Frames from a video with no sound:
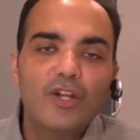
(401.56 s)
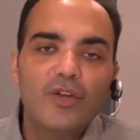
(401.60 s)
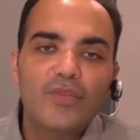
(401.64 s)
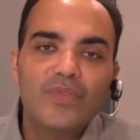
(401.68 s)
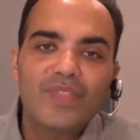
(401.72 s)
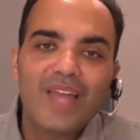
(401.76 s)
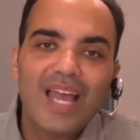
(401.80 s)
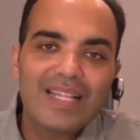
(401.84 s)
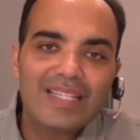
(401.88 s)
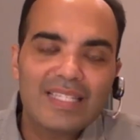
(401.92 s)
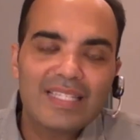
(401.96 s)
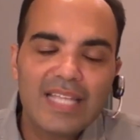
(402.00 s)

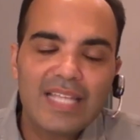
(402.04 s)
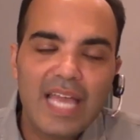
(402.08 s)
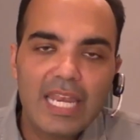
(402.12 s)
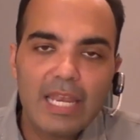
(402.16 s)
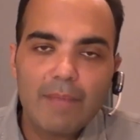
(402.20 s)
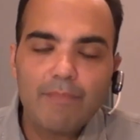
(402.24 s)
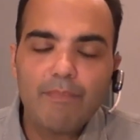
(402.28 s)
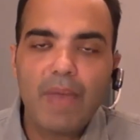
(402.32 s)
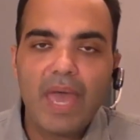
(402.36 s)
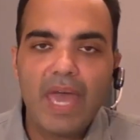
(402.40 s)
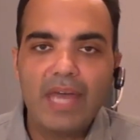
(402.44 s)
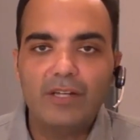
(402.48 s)
that's not
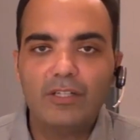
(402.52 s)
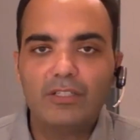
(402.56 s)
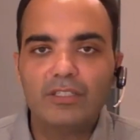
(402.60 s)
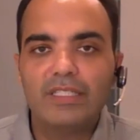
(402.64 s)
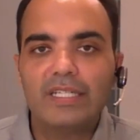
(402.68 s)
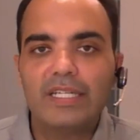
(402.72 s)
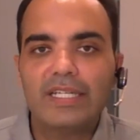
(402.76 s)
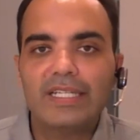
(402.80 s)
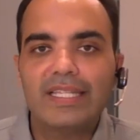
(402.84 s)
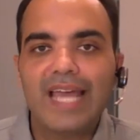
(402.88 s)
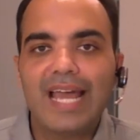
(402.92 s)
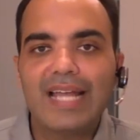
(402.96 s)
a
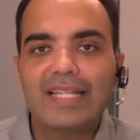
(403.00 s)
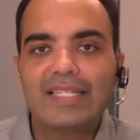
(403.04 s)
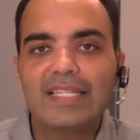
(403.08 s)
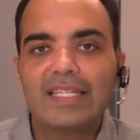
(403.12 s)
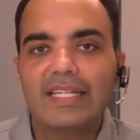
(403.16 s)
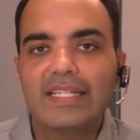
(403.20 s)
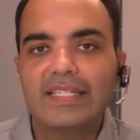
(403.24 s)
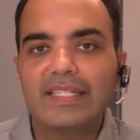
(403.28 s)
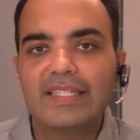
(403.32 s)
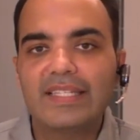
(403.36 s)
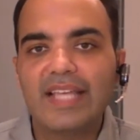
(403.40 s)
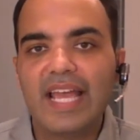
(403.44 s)
penalty, that's
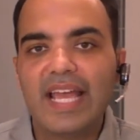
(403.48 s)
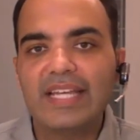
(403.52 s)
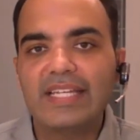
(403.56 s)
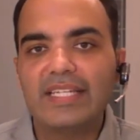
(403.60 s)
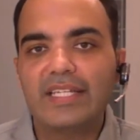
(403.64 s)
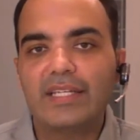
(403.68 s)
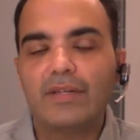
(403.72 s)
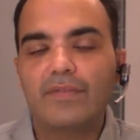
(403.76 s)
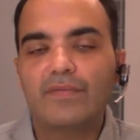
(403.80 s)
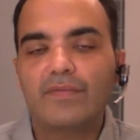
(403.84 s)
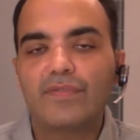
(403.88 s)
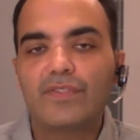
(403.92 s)
an
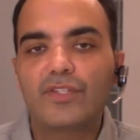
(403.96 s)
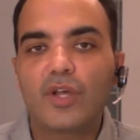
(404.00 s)
incentive.